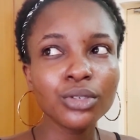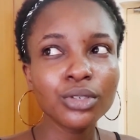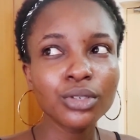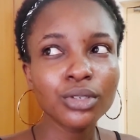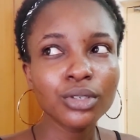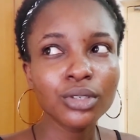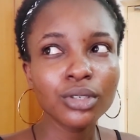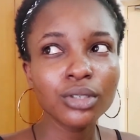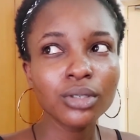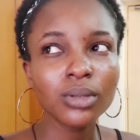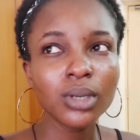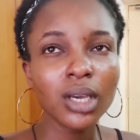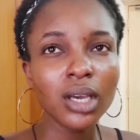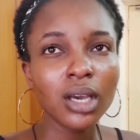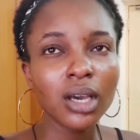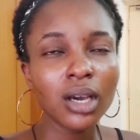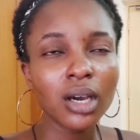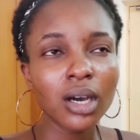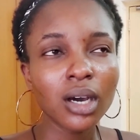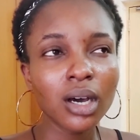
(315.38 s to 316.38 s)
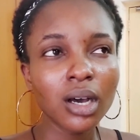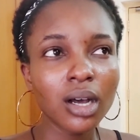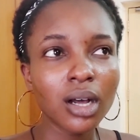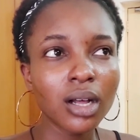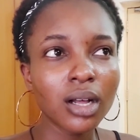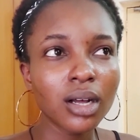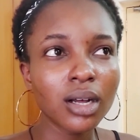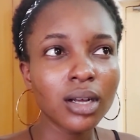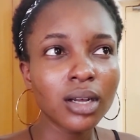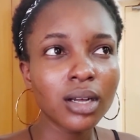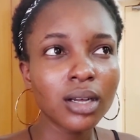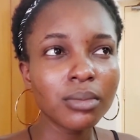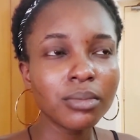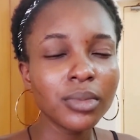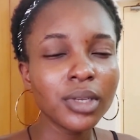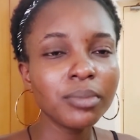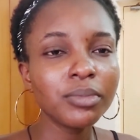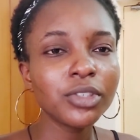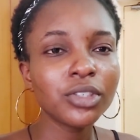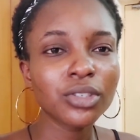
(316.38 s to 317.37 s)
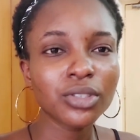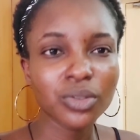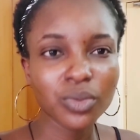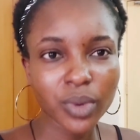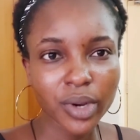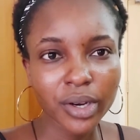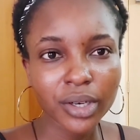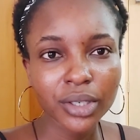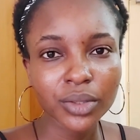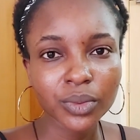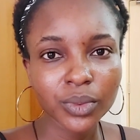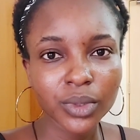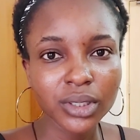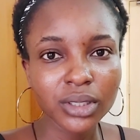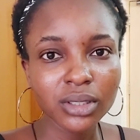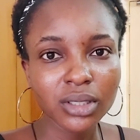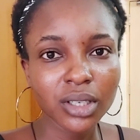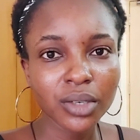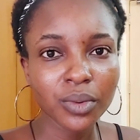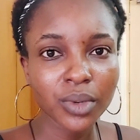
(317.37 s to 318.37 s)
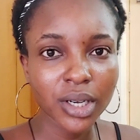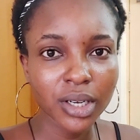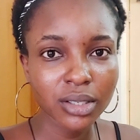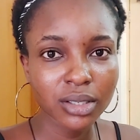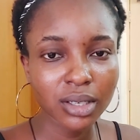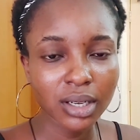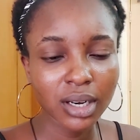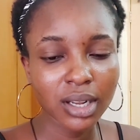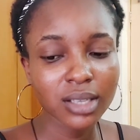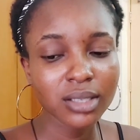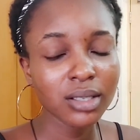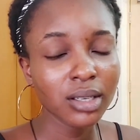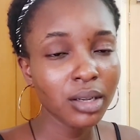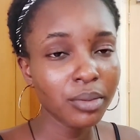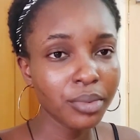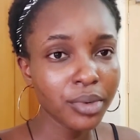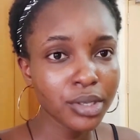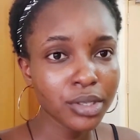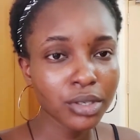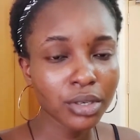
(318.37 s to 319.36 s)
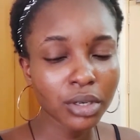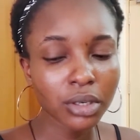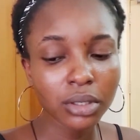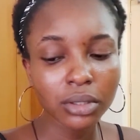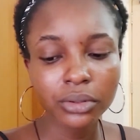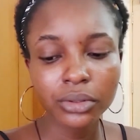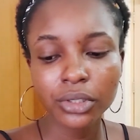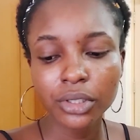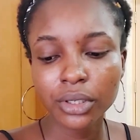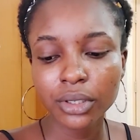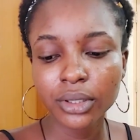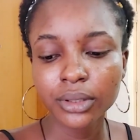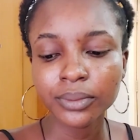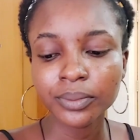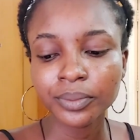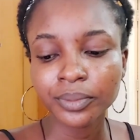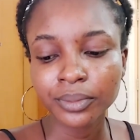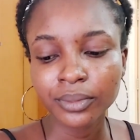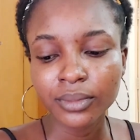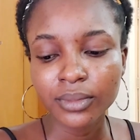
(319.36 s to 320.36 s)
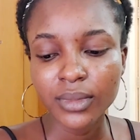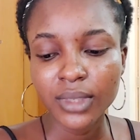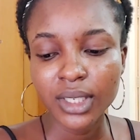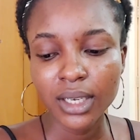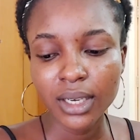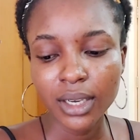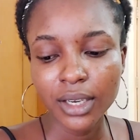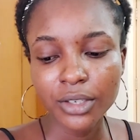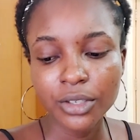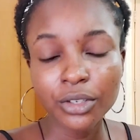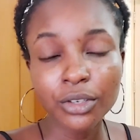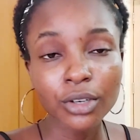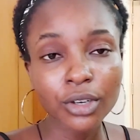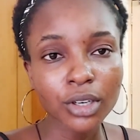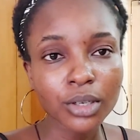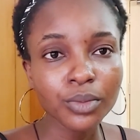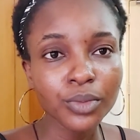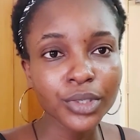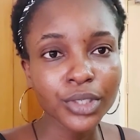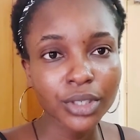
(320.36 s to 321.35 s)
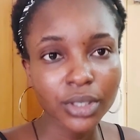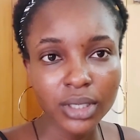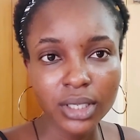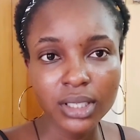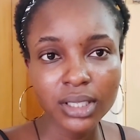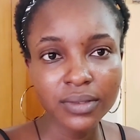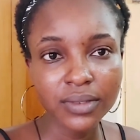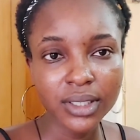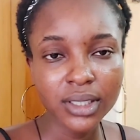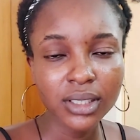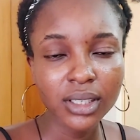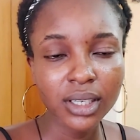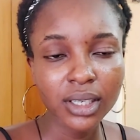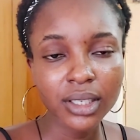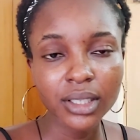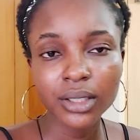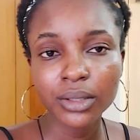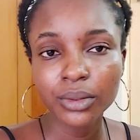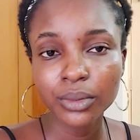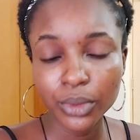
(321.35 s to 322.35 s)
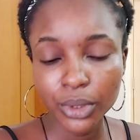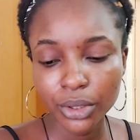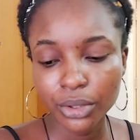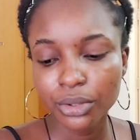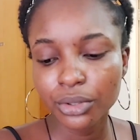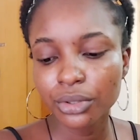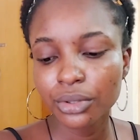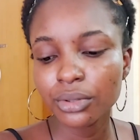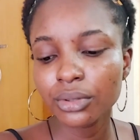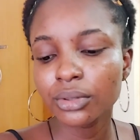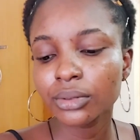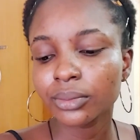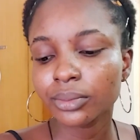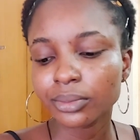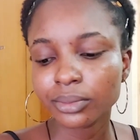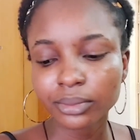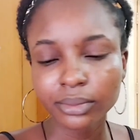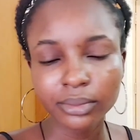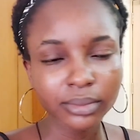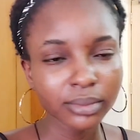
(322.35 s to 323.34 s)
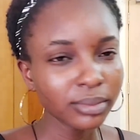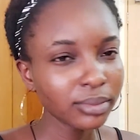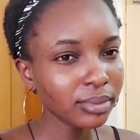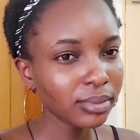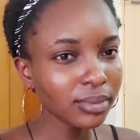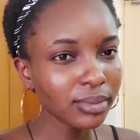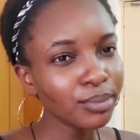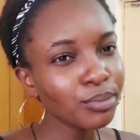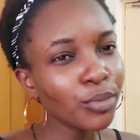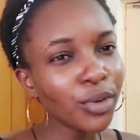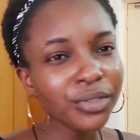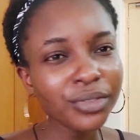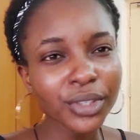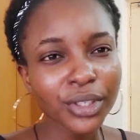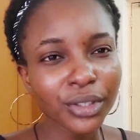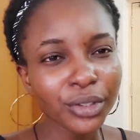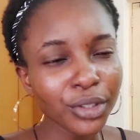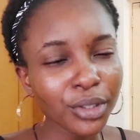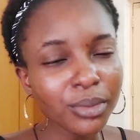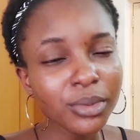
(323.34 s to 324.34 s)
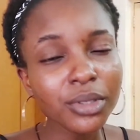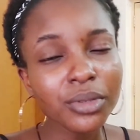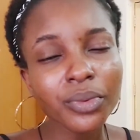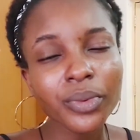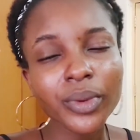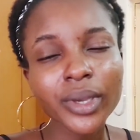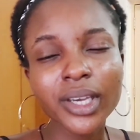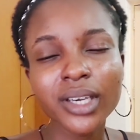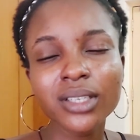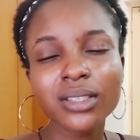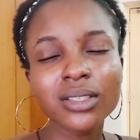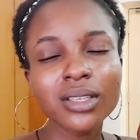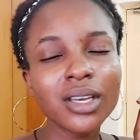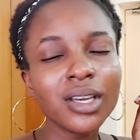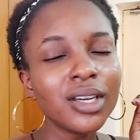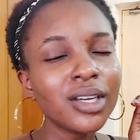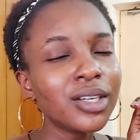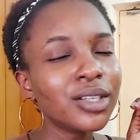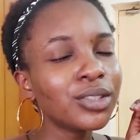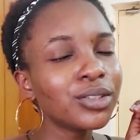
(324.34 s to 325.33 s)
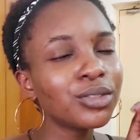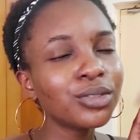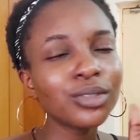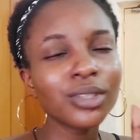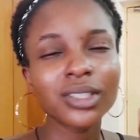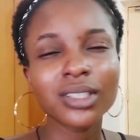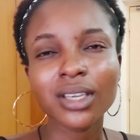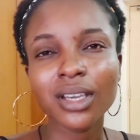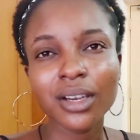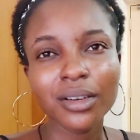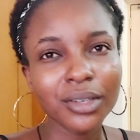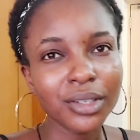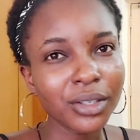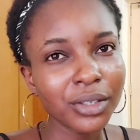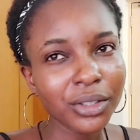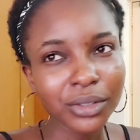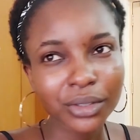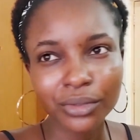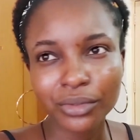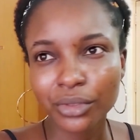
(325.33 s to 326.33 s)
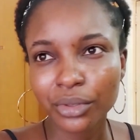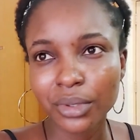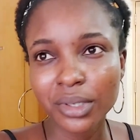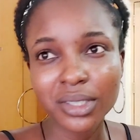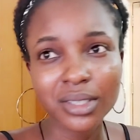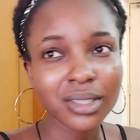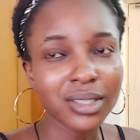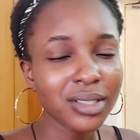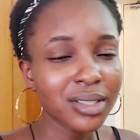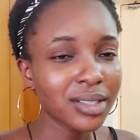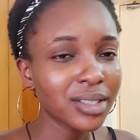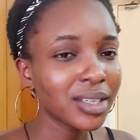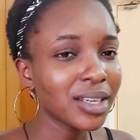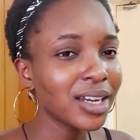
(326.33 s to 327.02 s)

to maybe just wear it one day, wear it to class, celebrate your culture. Yeah, you could come with your native attire, one or two. But for your normal wears, do not carry a lot of dresses.